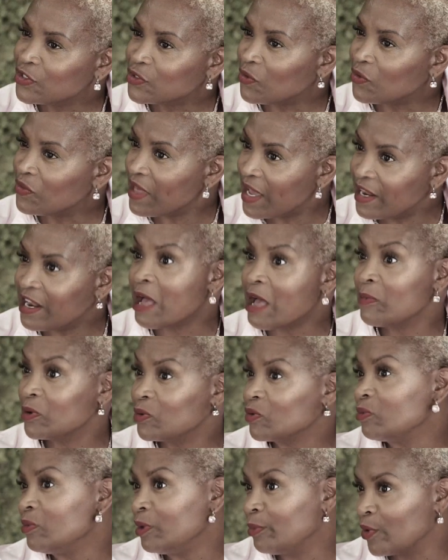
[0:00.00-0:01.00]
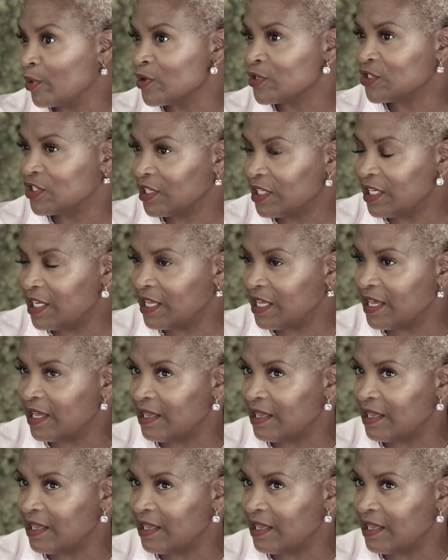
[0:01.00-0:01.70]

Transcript: So that happened with me personally,